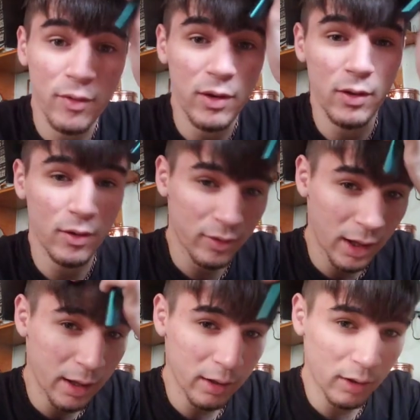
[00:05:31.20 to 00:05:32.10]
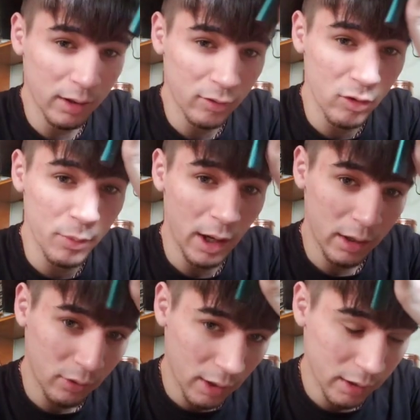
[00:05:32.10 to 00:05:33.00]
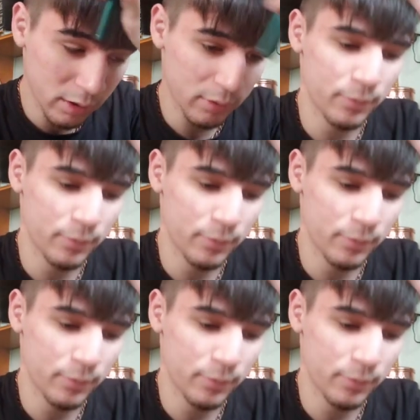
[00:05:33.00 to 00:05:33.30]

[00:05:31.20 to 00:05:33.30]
see this guy like super high on ladder.